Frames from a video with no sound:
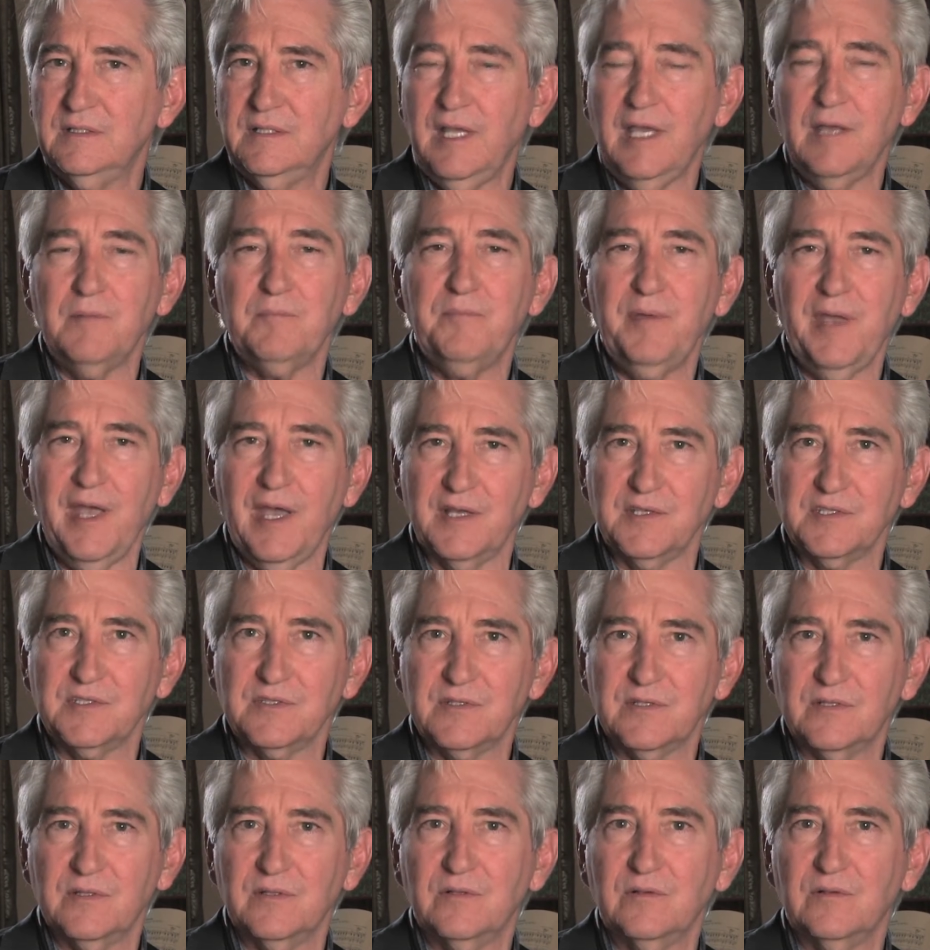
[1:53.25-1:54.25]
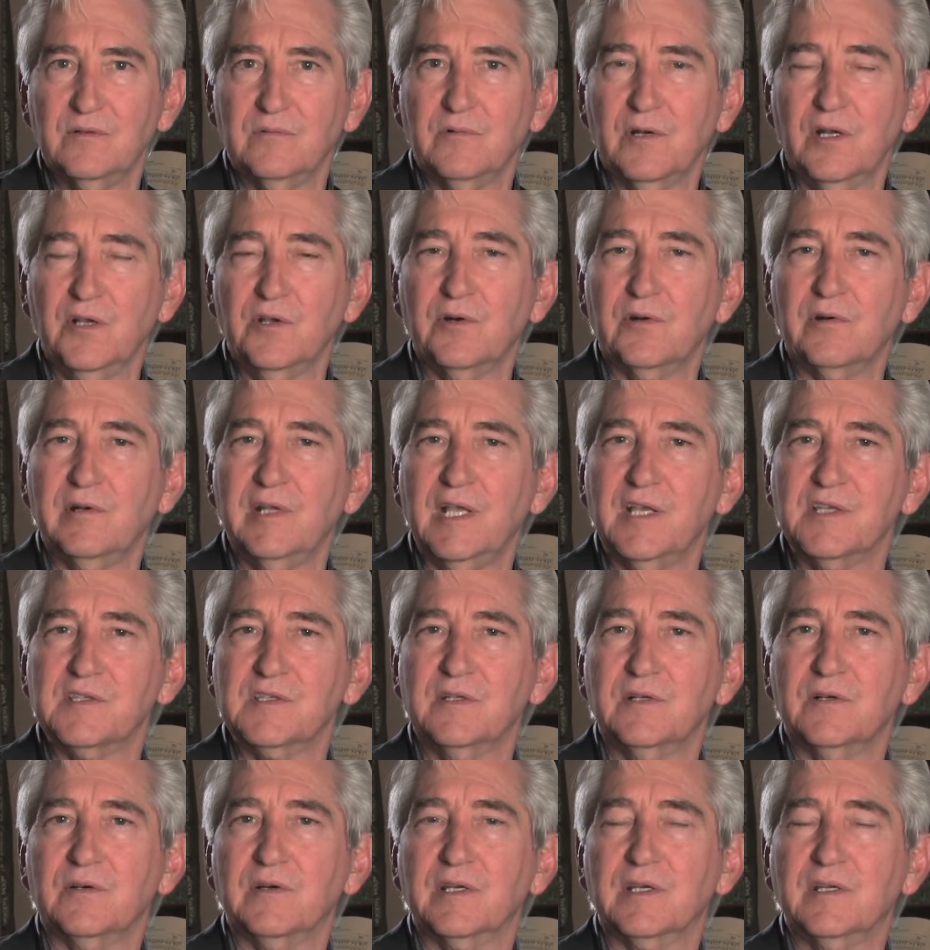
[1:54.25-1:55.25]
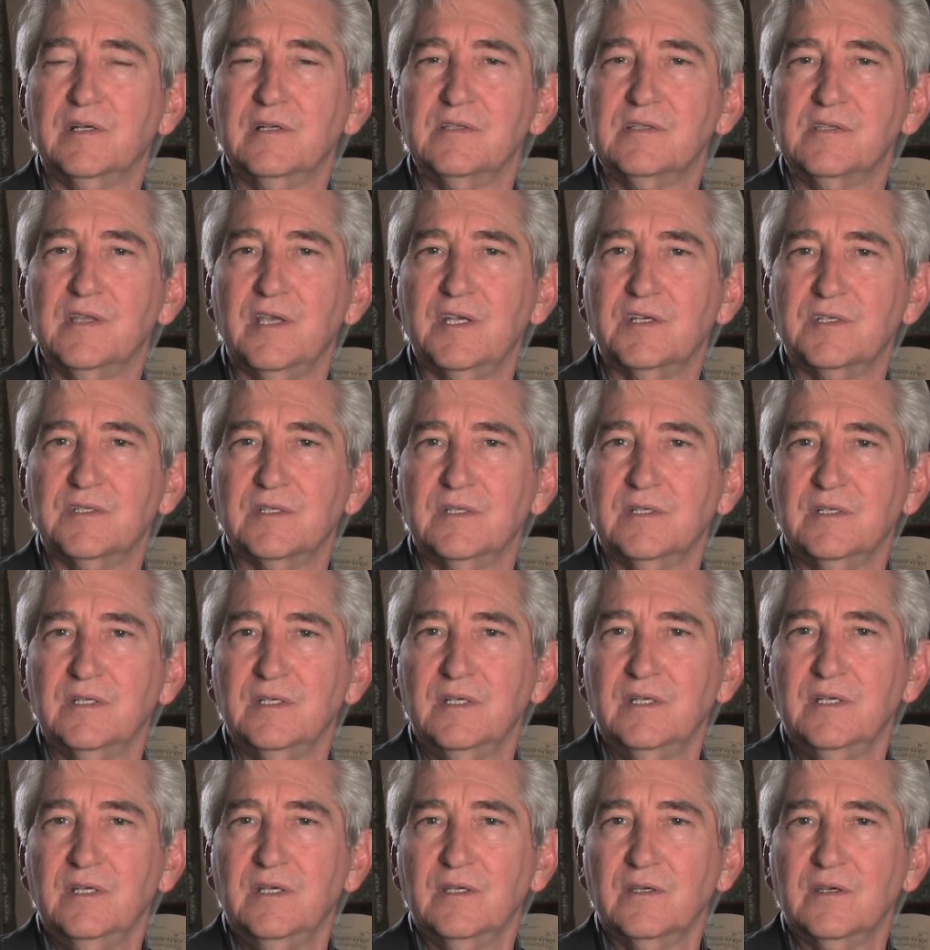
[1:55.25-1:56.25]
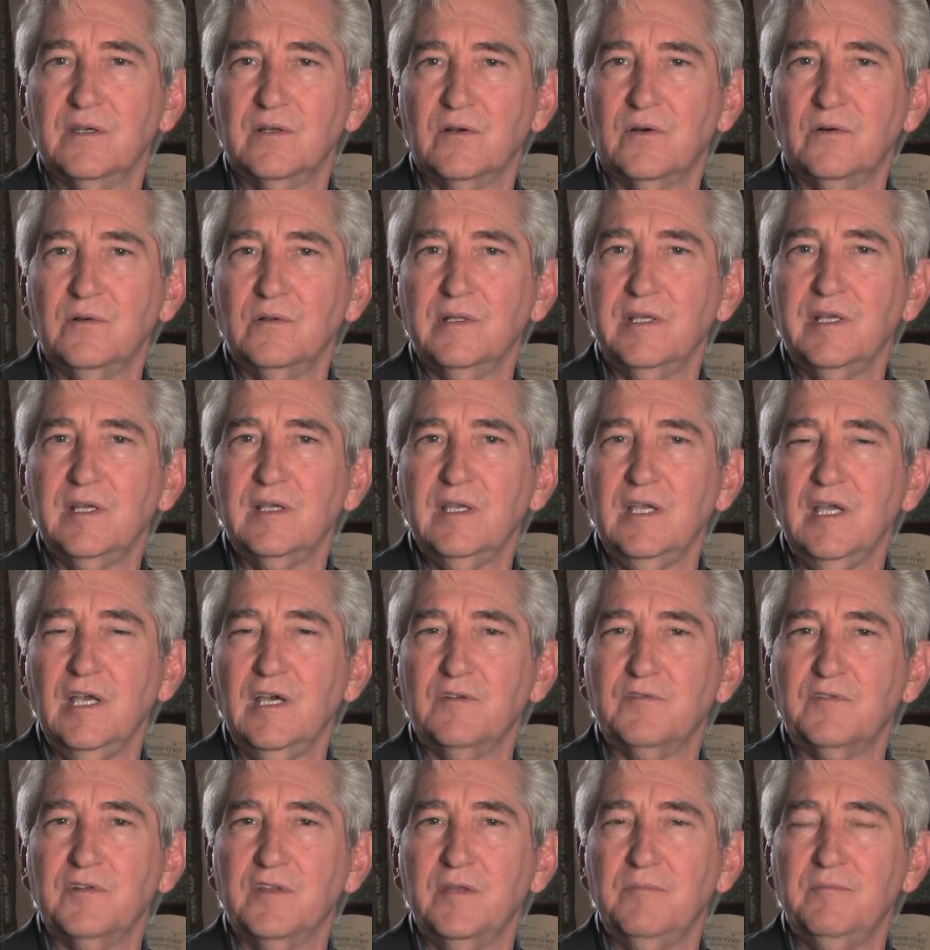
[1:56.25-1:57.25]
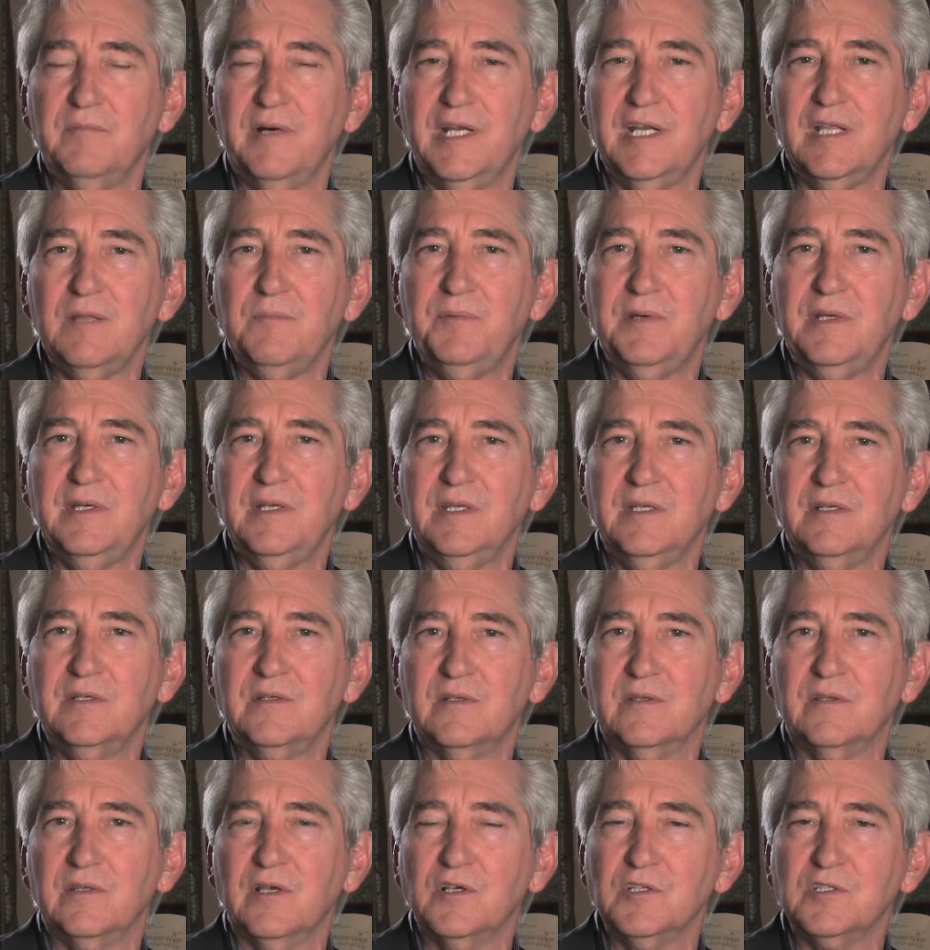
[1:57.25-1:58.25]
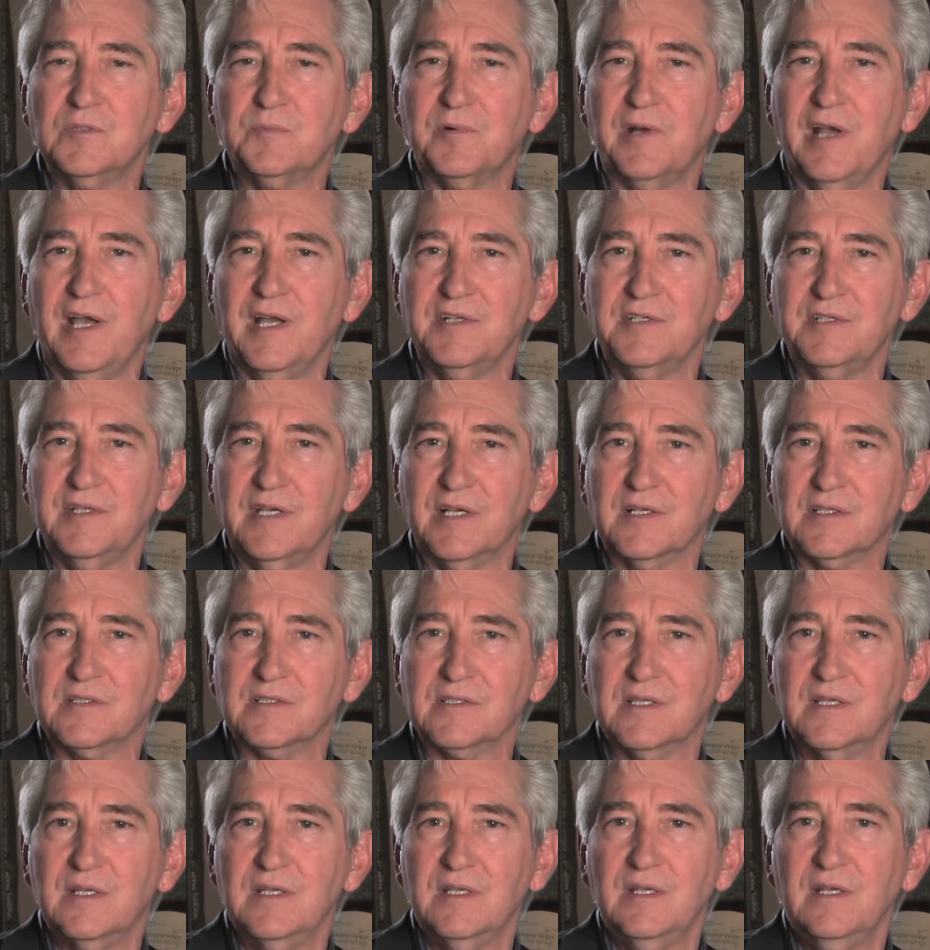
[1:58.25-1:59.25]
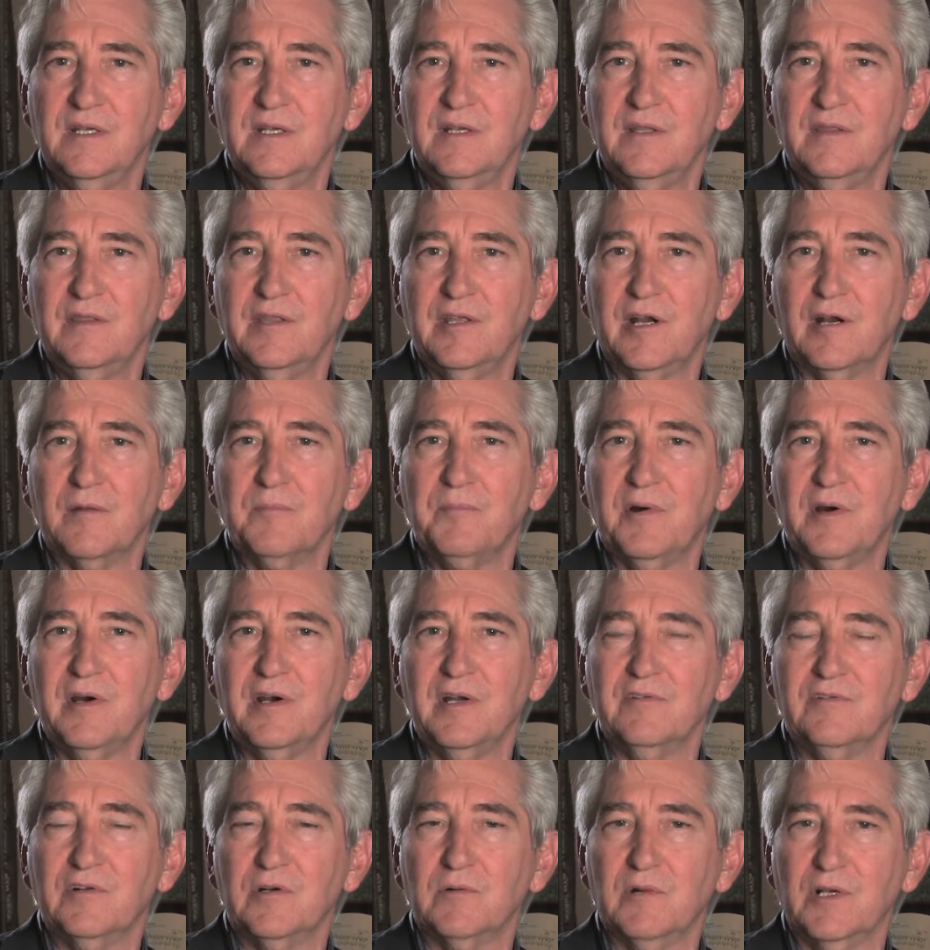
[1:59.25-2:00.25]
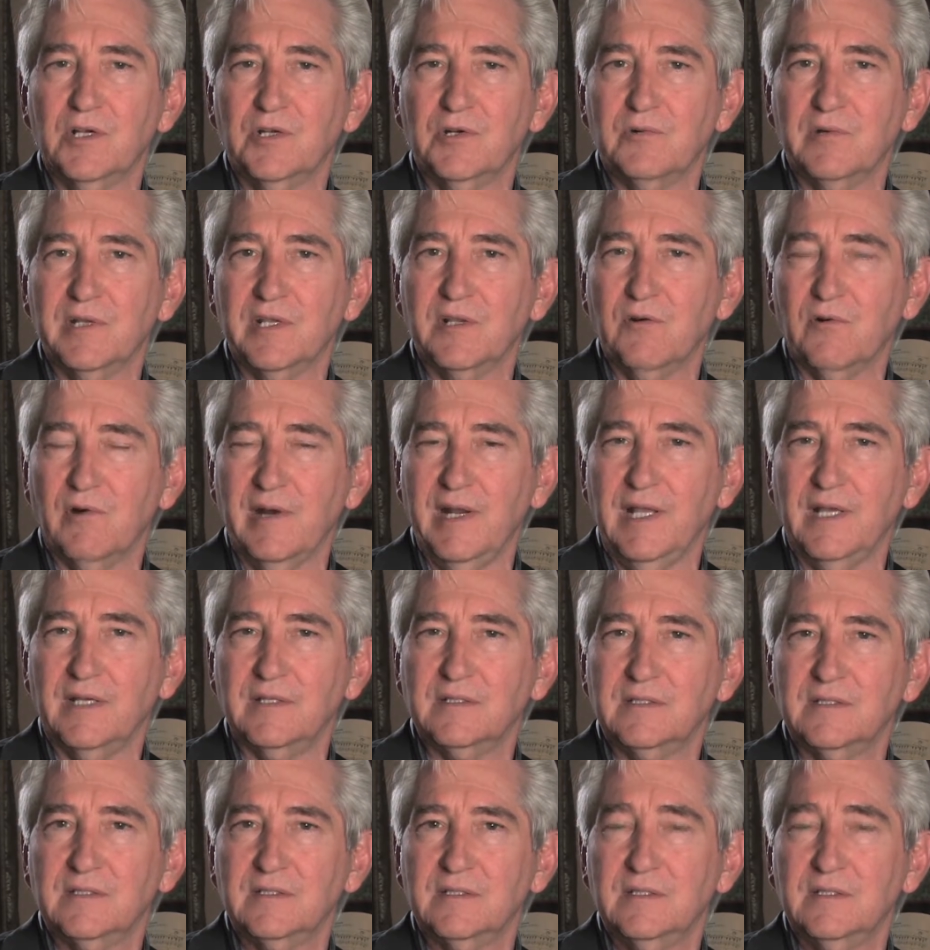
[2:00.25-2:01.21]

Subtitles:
At best, Rotary as an organization can only account for the money put into those projects that are part of a Rotary grant.